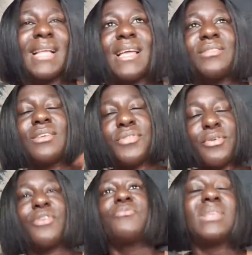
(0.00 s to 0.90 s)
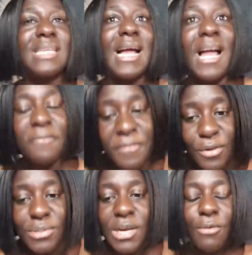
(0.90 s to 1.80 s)
And then the third reason I
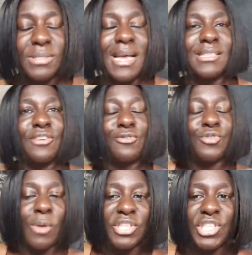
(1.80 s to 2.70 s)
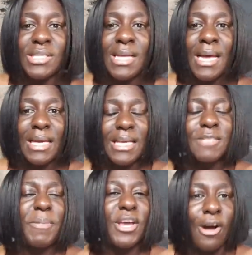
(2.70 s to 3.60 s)
feel Terry was asking these questions
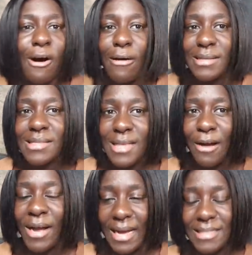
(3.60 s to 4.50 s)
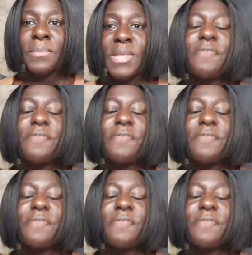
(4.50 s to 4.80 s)
is because, now guys,